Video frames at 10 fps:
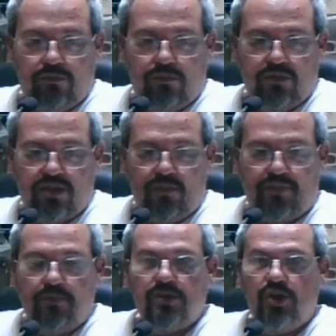
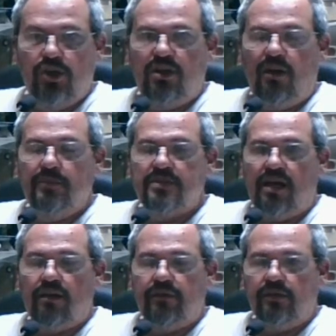sometimes good comes
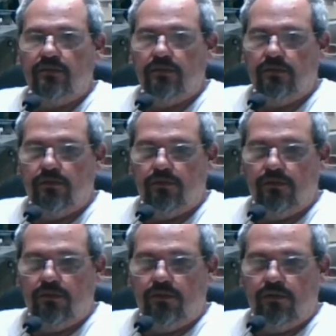out of it.
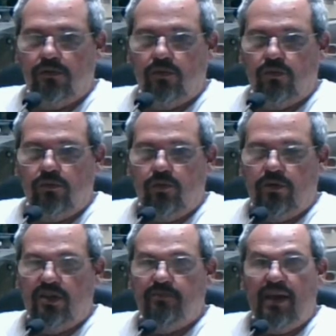
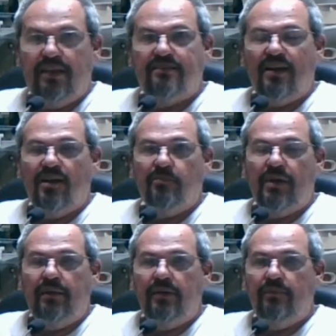We make time.
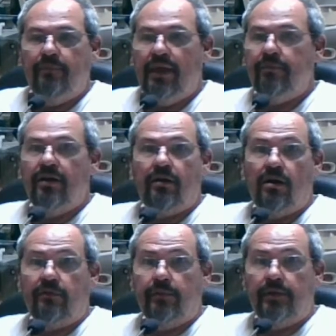Maybe our
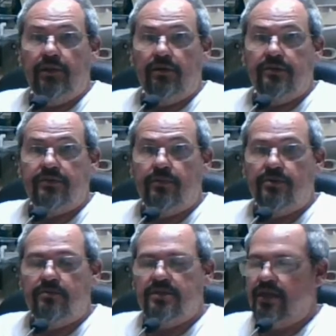government learns from
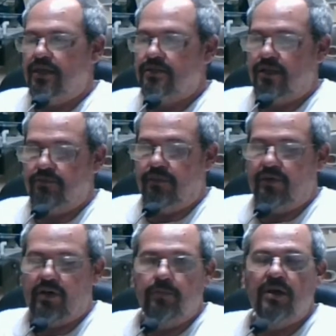their mistakes. Not
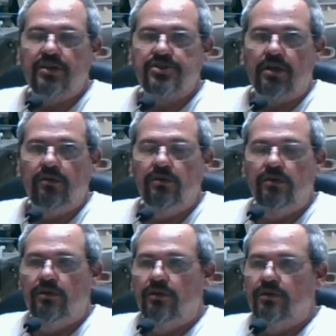very much so.
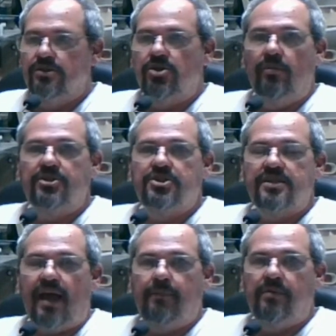So much has
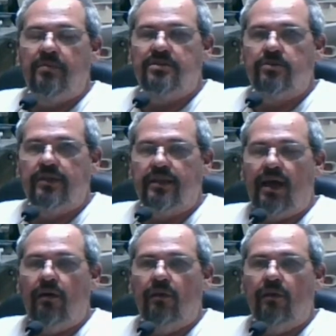happened between now